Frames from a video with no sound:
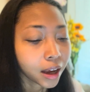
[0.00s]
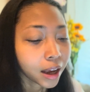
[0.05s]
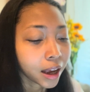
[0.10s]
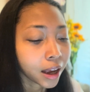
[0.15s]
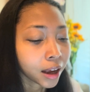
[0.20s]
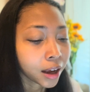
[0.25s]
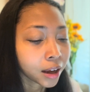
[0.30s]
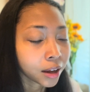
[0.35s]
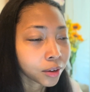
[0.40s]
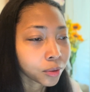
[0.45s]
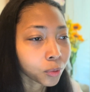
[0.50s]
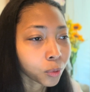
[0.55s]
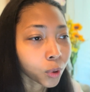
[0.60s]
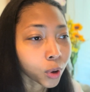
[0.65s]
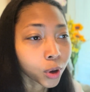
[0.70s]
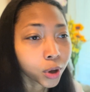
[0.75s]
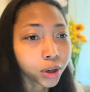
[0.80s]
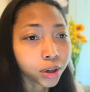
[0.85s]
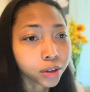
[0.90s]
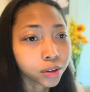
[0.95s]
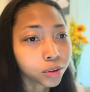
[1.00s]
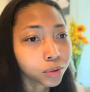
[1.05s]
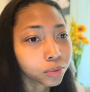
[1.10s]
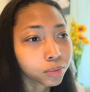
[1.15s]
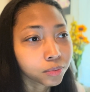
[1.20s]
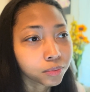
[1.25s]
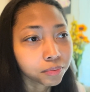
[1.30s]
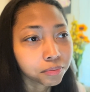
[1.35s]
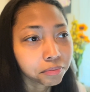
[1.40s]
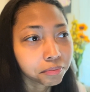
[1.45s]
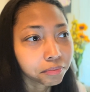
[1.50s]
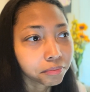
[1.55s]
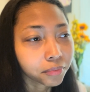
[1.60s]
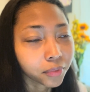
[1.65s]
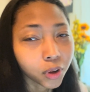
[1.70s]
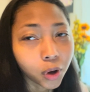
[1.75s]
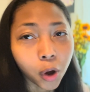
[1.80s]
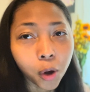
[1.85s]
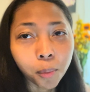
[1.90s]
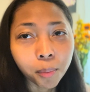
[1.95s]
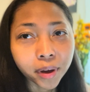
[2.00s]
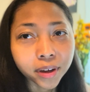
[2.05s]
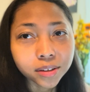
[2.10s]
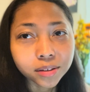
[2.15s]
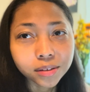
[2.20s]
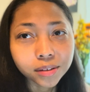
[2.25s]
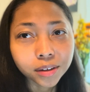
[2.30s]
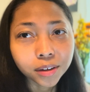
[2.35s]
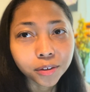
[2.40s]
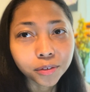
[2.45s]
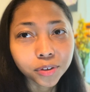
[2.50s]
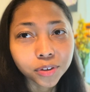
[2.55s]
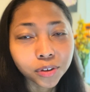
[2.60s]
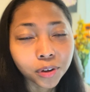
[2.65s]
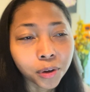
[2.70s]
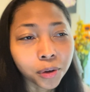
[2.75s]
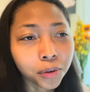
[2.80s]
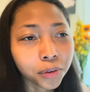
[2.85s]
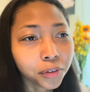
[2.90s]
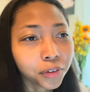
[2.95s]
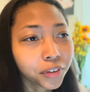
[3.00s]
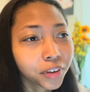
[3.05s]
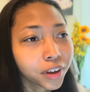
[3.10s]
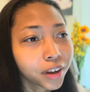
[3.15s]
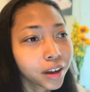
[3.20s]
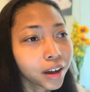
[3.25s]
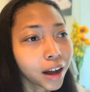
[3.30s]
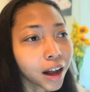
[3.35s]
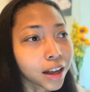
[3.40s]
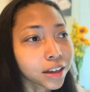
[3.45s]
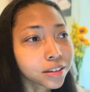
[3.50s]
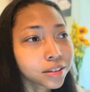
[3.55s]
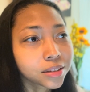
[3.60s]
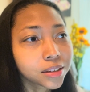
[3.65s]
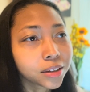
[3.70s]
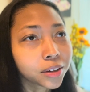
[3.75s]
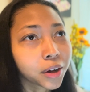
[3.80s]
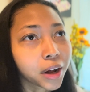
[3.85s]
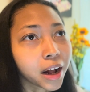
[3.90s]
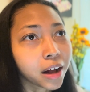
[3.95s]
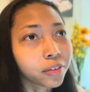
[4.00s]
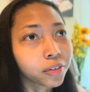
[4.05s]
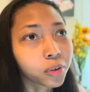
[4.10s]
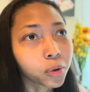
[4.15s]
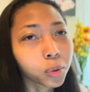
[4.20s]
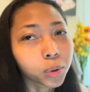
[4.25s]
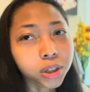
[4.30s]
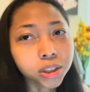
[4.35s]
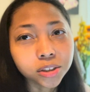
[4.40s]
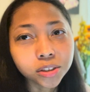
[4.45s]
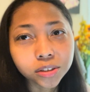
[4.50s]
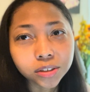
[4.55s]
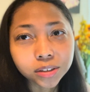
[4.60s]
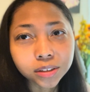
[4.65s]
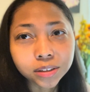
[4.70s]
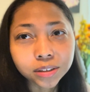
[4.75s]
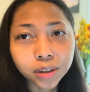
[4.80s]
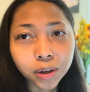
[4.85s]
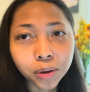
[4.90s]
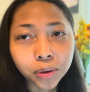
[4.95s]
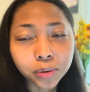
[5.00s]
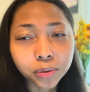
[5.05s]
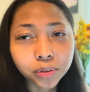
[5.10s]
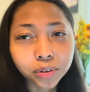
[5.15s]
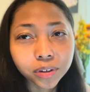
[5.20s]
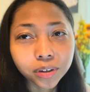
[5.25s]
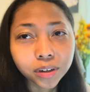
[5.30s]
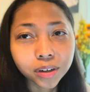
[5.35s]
and working on myself, so I still have questions on